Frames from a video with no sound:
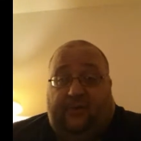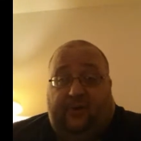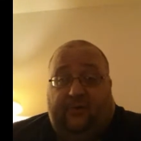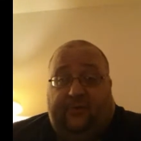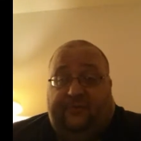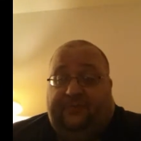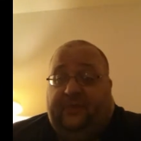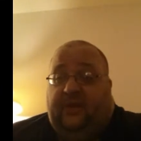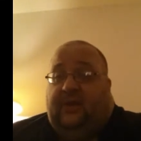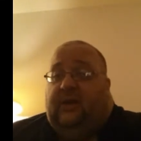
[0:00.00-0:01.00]
over and over.
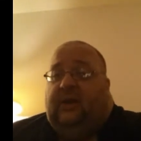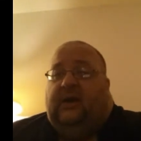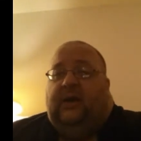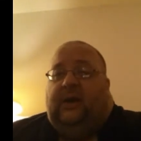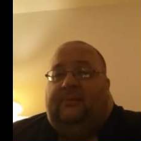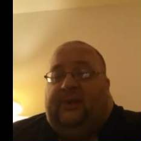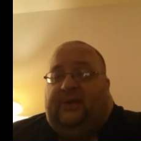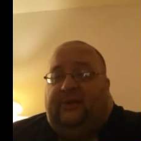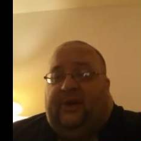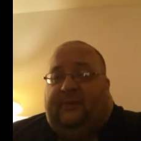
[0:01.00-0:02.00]
I
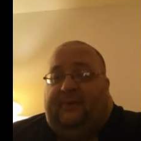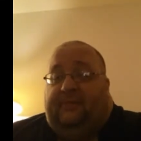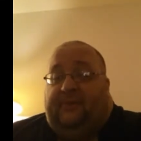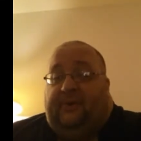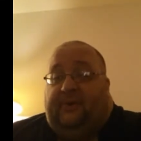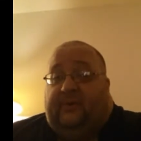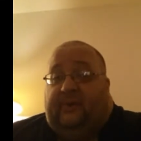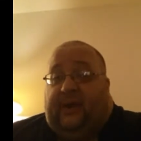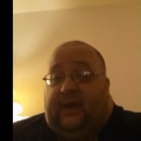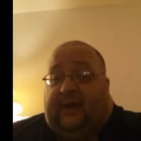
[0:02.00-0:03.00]
mean, you got people
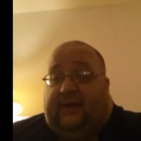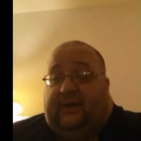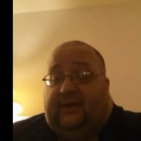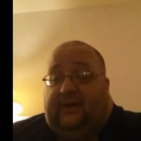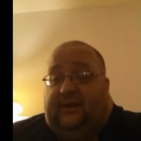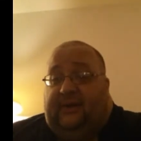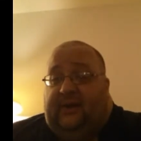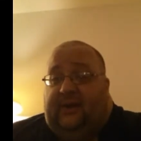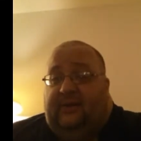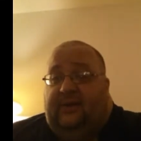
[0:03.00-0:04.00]
like, and,
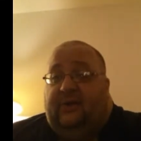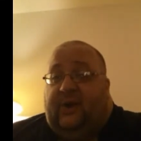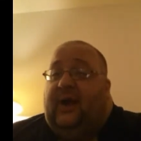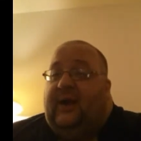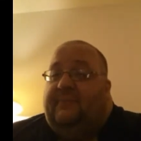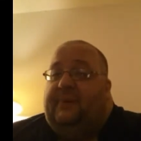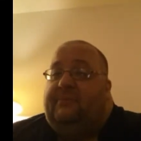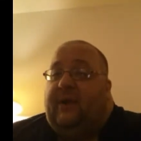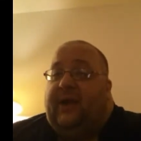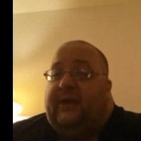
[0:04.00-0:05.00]
and you know, I have
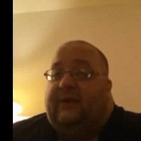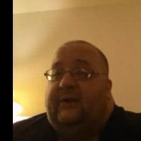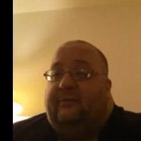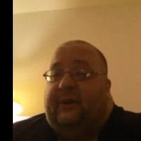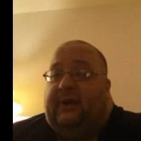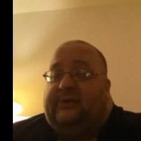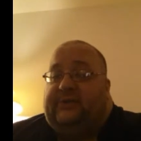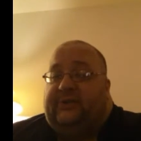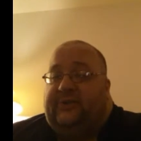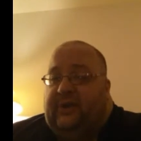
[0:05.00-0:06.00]
people I can compare
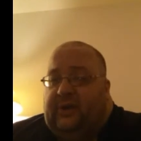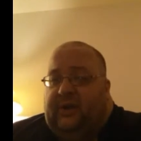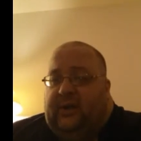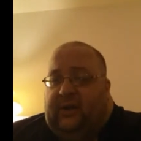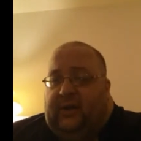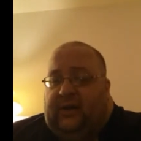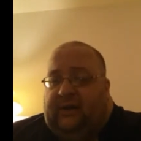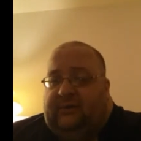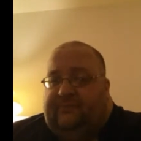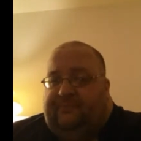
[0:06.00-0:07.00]
to
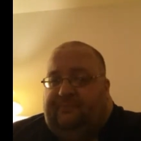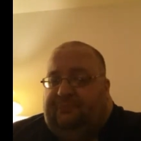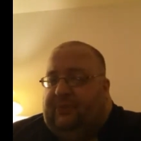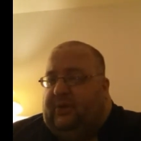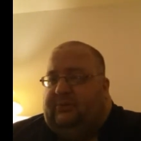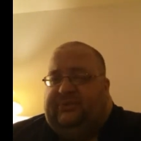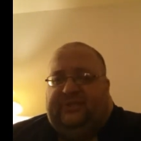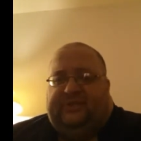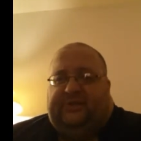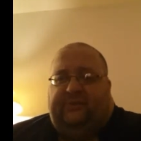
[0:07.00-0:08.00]
uh,
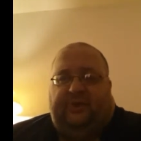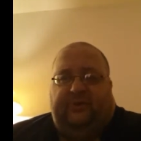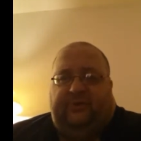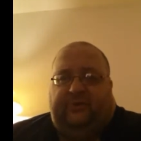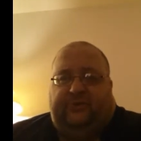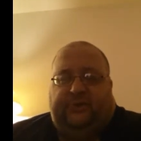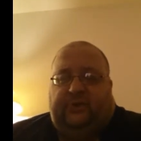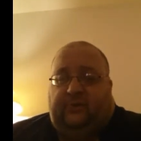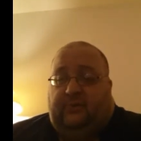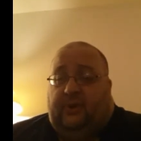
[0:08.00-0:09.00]
Dusty
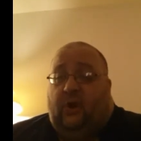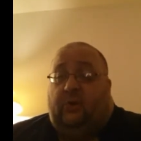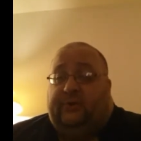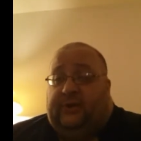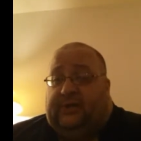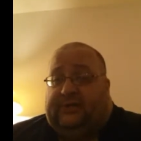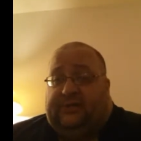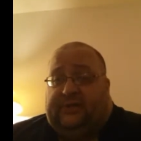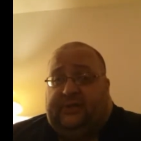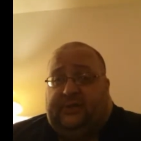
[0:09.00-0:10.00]
Rhodes, Gold
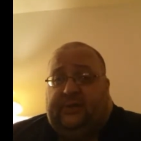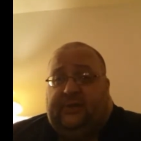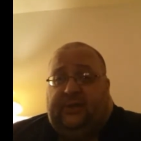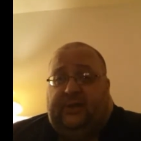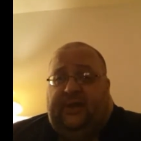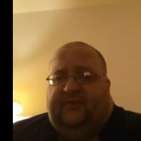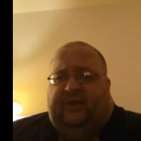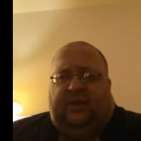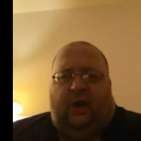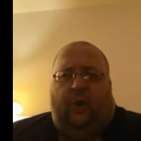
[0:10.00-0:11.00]
Dust,
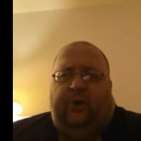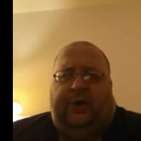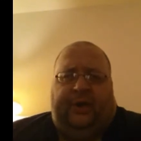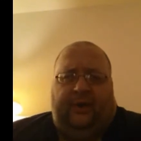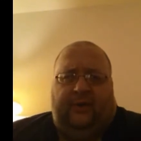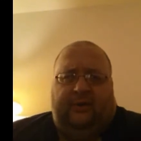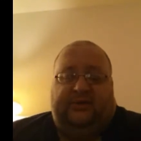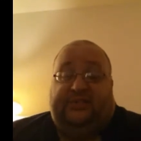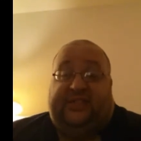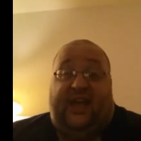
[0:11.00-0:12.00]
even Cody,
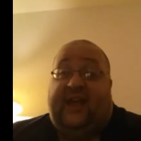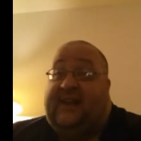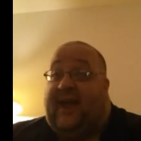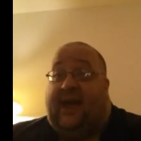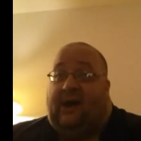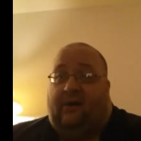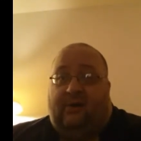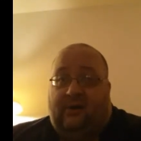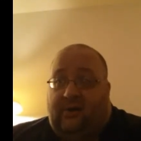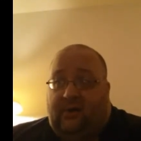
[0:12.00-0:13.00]
Sandow.